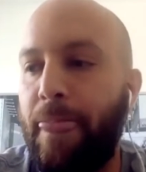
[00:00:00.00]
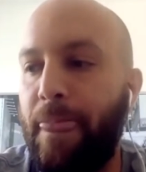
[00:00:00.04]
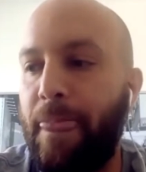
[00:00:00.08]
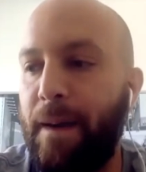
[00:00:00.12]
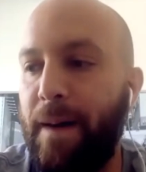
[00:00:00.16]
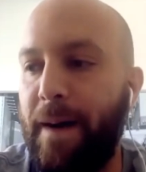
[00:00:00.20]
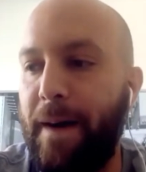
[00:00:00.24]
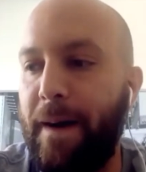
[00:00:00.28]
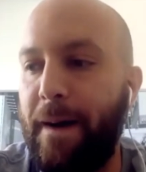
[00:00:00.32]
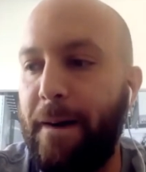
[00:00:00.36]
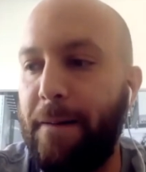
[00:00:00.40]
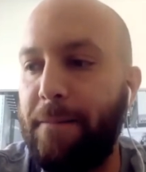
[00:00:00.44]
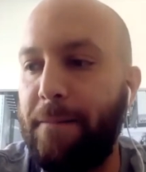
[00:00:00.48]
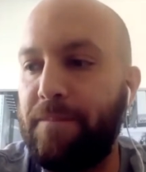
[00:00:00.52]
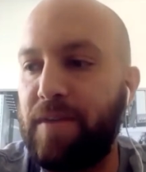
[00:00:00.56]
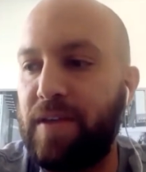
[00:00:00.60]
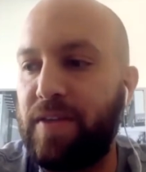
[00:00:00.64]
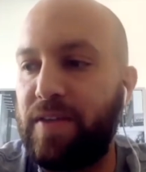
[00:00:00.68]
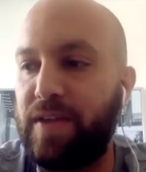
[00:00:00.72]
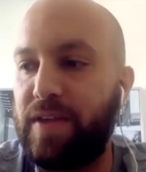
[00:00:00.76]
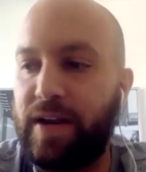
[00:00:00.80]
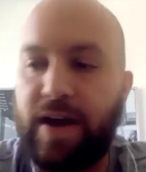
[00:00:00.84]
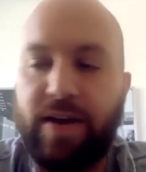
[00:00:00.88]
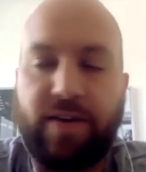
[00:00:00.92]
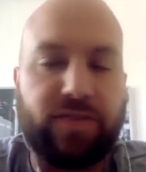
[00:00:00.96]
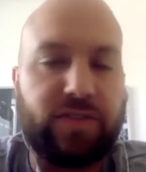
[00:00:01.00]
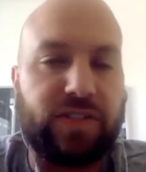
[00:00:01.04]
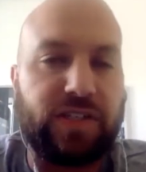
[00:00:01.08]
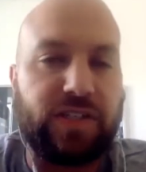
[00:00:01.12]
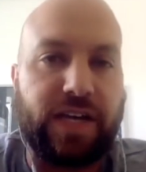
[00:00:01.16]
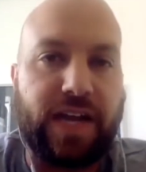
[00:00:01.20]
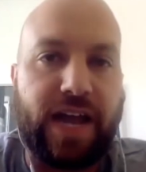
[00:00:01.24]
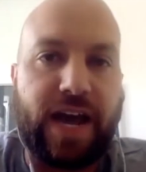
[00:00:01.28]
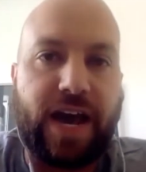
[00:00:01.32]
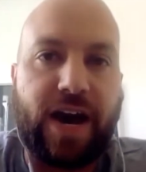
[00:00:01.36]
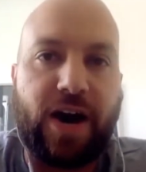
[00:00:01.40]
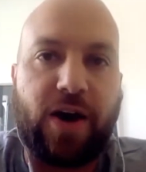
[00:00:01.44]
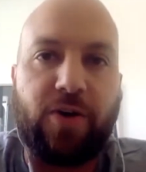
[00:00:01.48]
And then obviously
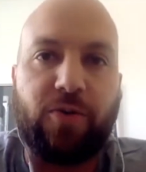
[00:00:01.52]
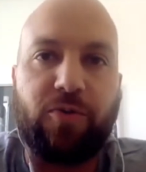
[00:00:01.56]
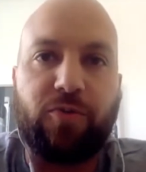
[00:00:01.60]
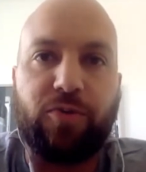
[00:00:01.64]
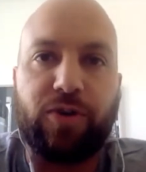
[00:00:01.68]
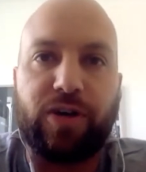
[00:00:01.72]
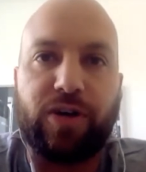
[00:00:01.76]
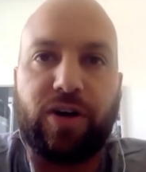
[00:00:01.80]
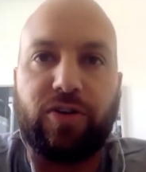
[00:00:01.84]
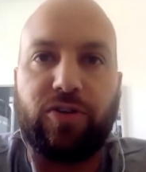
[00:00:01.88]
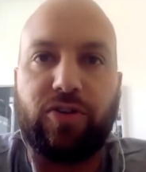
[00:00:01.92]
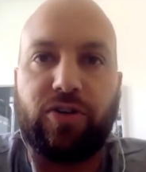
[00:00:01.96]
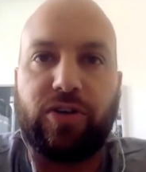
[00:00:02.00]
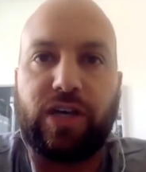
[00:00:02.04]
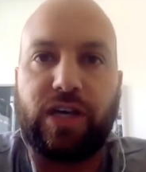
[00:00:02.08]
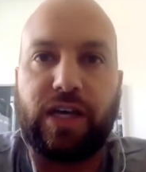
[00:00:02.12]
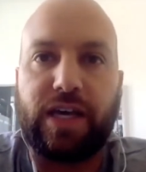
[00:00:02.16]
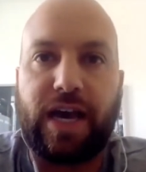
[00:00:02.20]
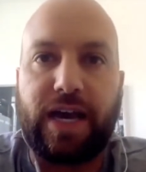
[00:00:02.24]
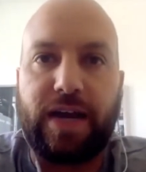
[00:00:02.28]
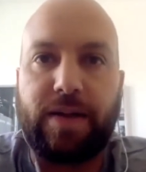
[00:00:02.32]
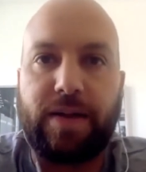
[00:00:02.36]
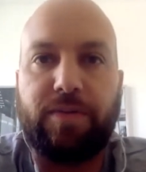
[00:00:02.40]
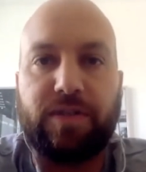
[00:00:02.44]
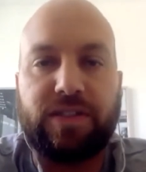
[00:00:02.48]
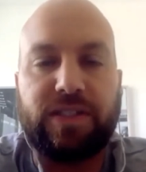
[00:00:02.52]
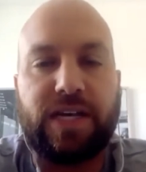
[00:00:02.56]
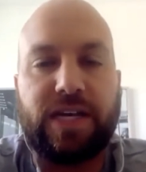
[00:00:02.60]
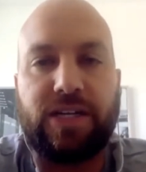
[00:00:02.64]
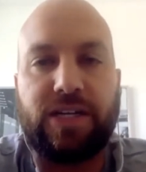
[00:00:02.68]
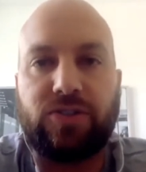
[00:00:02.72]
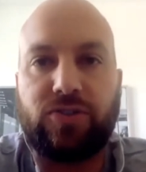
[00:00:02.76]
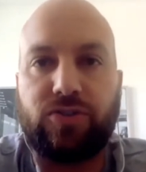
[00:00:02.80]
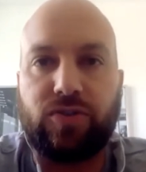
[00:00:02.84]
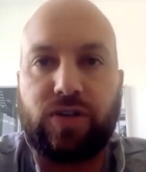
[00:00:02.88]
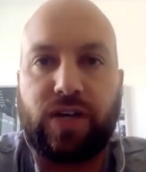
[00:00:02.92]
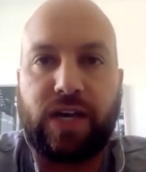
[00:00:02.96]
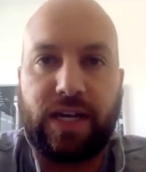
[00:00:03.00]
now we are looking at a
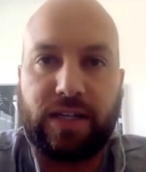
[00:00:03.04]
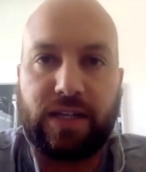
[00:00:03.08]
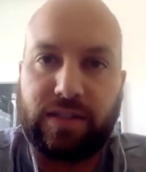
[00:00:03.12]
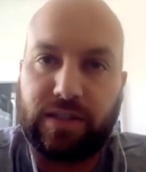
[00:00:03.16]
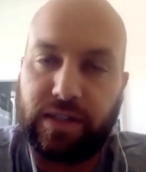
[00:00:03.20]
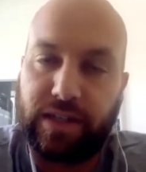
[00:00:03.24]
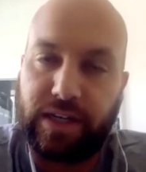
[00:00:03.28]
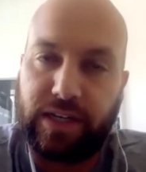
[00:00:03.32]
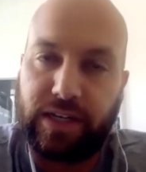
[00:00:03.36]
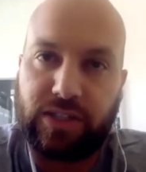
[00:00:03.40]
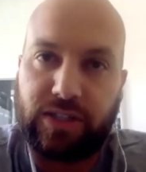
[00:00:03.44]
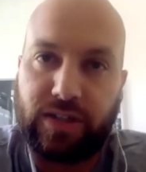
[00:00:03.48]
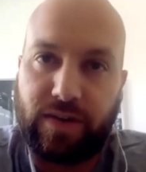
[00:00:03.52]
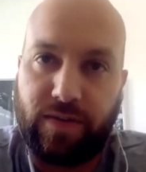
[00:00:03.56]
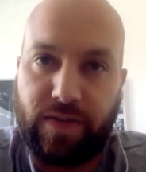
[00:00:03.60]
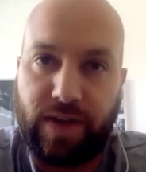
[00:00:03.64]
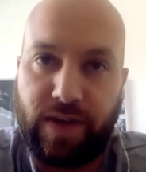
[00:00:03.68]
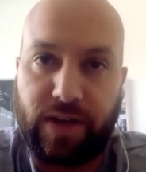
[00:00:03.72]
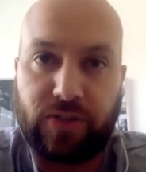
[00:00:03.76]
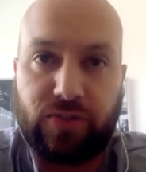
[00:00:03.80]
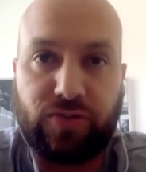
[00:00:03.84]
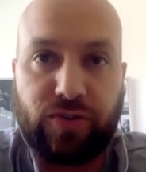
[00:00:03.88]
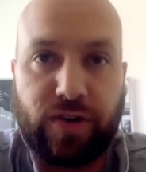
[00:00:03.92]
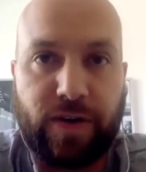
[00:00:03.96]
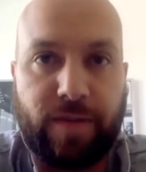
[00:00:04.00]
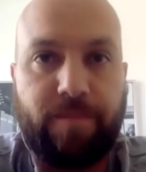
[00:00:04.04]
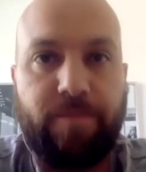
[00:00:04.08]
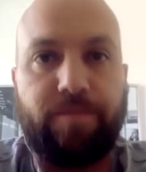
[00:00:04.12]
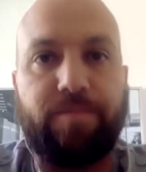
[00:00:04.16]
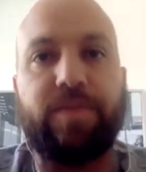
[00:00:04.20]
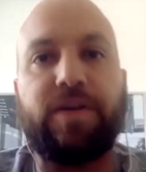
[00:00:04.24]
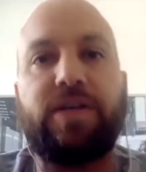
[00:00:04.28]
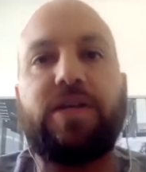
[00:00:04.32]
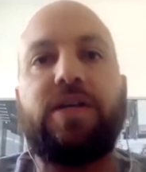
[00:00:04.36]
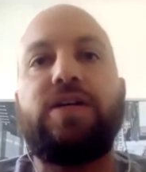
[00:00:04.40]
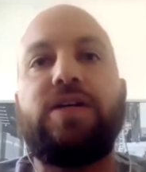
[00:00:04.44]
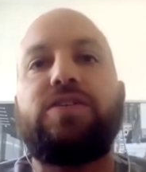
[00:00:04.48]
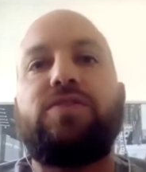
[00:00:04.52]
potential cancellation of that trip
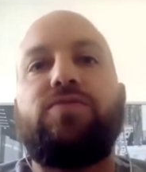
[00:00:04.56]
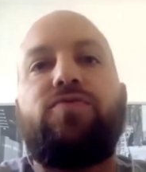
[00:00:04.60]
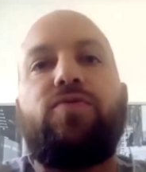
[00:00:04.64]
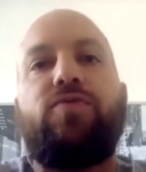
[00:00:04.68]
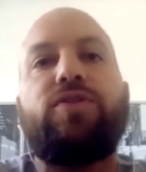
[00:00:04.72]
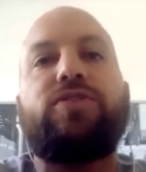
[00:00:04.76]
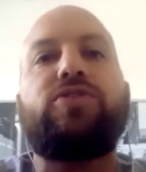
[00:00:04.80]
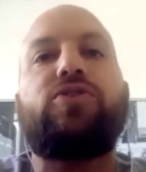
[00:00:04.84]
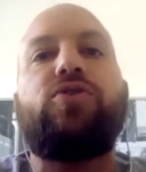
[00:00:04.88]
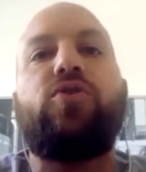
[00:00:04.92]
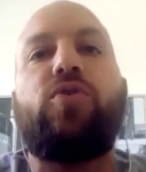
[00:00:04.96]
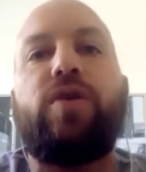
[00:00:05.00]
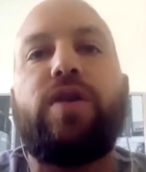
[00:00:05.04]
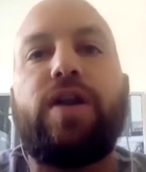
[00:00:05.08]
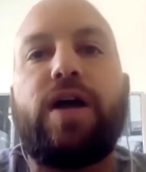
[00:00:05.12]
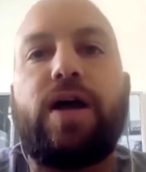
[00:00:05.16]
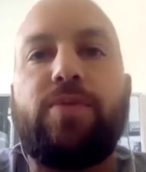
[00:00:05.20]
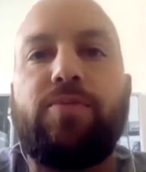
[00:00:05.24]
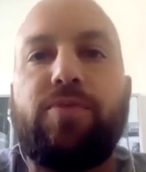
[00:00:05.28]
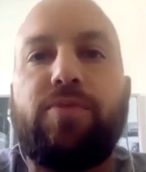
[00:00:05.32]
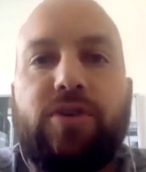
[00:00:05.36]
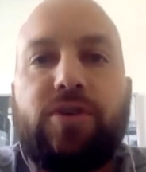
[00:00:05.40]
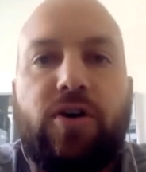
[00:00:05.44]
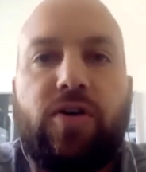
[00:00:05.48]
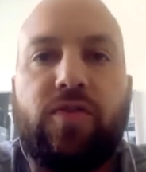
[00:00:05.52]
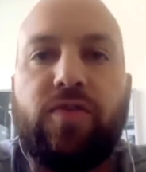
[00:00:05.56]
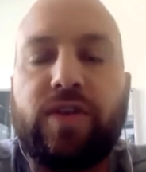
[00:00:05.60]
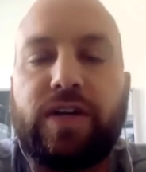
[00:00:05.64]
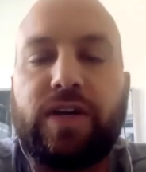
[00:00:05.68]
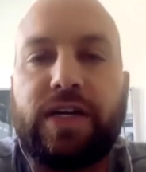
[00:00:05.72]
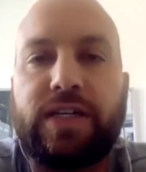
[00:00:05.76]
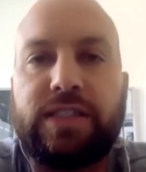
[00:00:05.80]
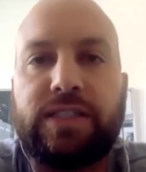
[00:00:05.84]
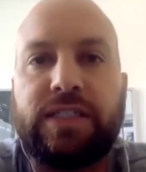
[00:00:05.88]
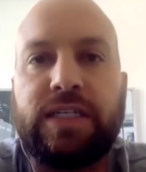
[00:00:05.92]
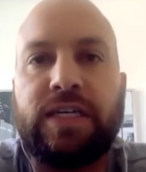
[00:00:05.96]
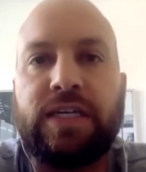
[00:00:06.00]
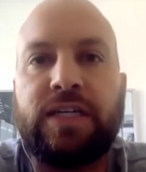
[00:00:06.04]
because of what's going on with
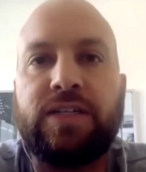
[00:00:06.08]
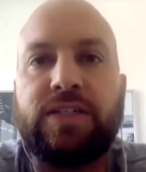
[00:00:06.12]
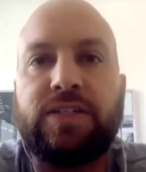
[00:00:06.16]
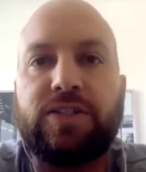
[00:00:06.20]
COVID-19.